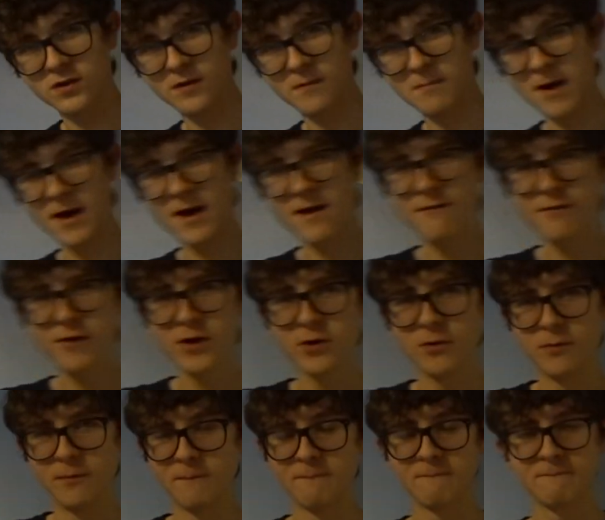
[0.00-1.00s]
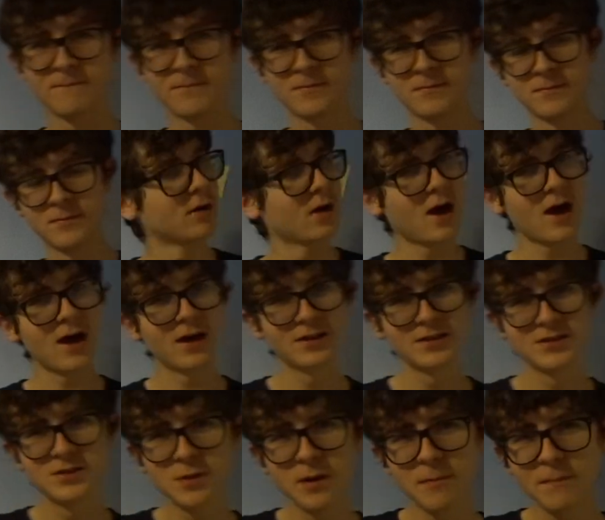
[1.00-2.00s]
on my phone.
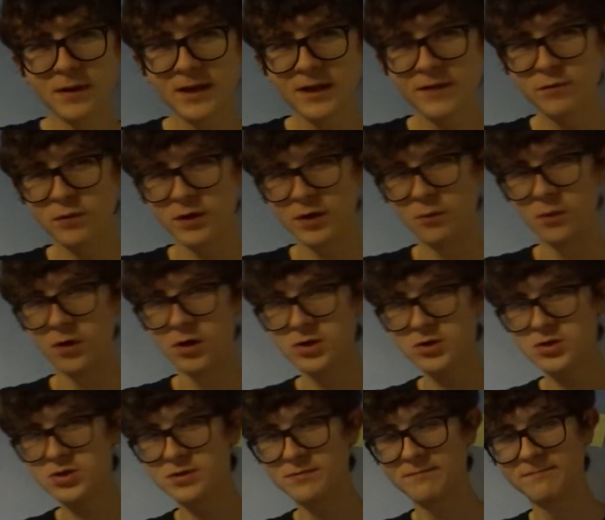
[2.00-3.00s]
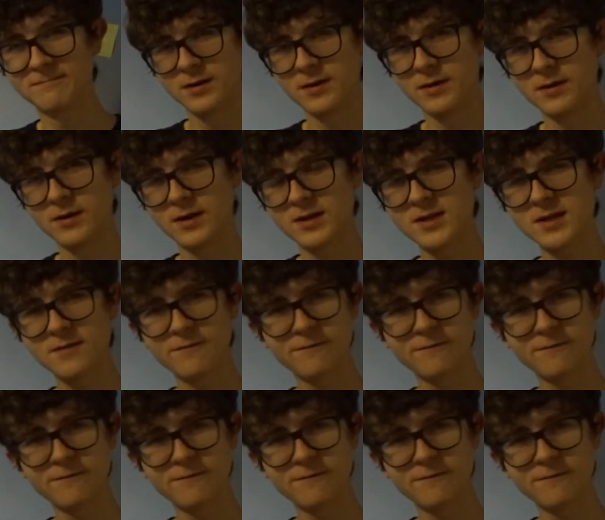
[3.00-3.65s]
And you won't believe what it was. It said,